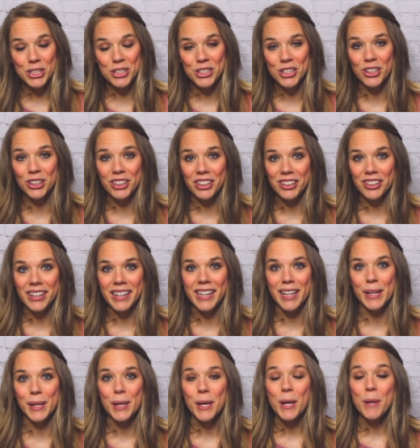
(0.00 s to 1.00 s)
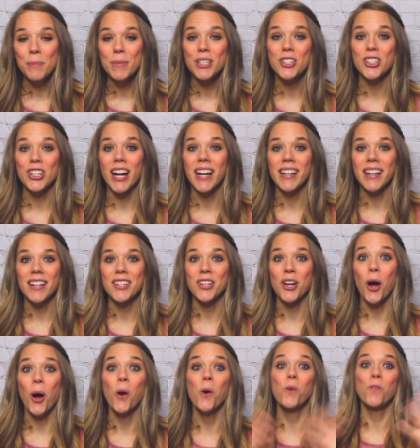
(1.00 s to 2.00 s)
sugar in it, but try not
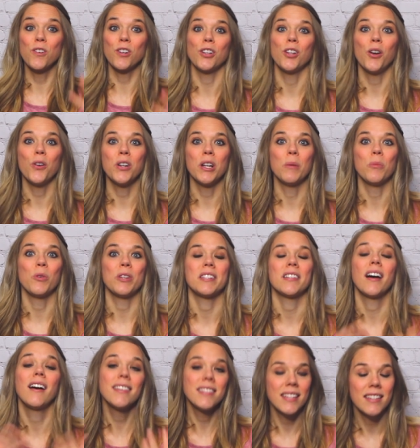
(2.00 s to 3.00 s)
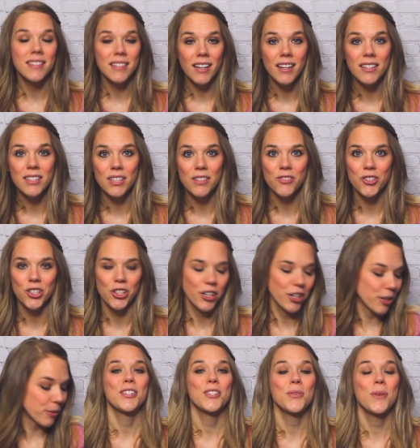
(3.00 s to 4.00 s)
to overload them with tons and and tons of
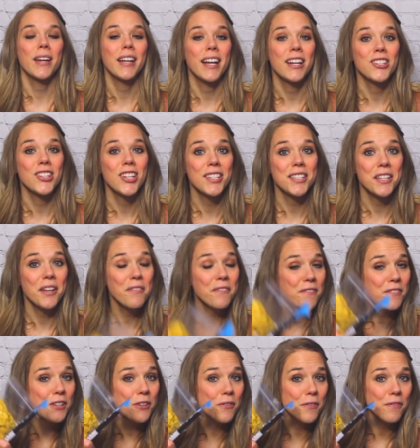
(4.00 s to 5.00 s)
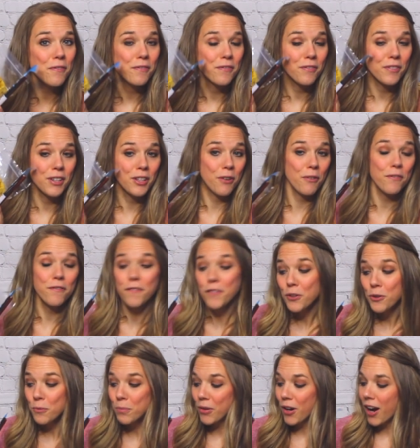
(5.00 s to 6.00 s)
sugar. So I got just a few, you know,
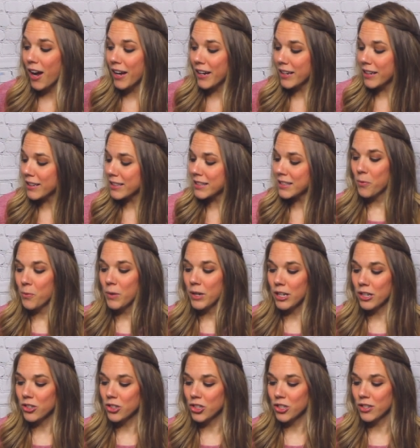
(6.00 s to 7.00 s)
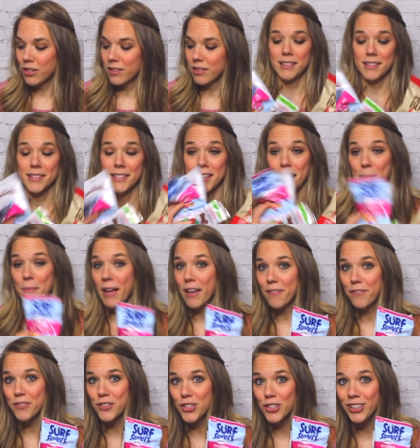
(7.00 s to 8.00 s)
food products, which some
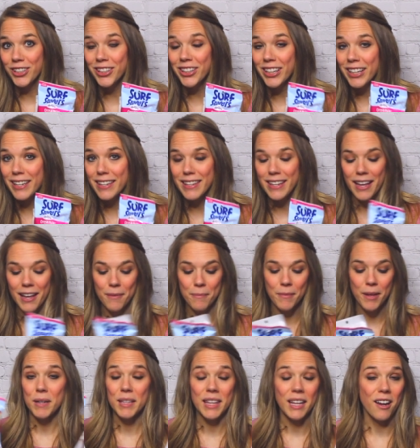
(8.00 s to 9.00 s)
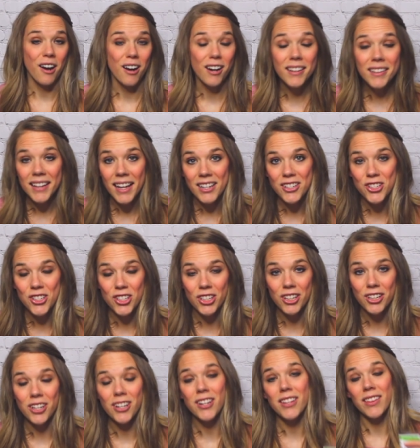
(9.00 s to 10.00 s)
have sugar in them, but they are less
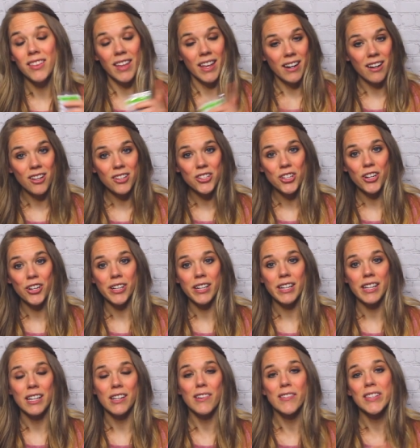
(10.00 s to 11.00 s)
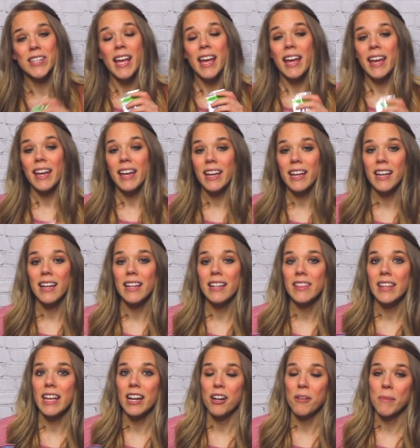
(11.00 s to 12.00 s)
sugar than alternatives,
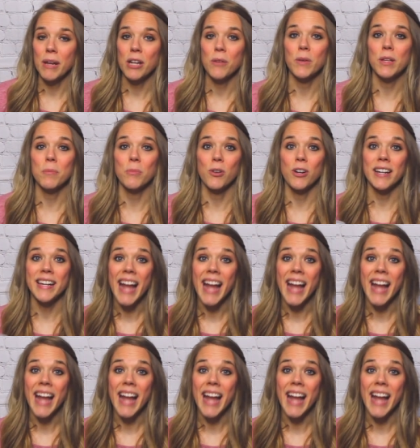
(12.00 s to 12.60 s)
and they are made with more